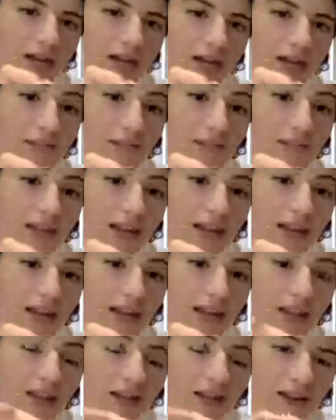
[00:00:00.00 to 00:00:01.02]
the meat in the
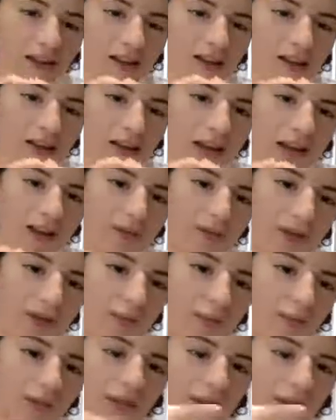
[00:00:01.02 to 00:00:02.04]
other, and I'm going to
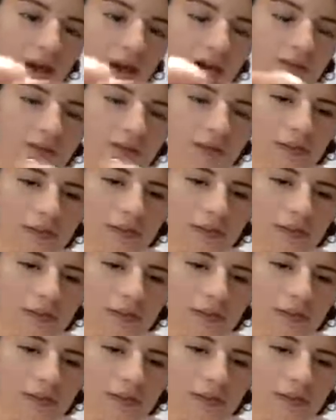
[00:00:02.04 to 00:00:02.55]
pull it off.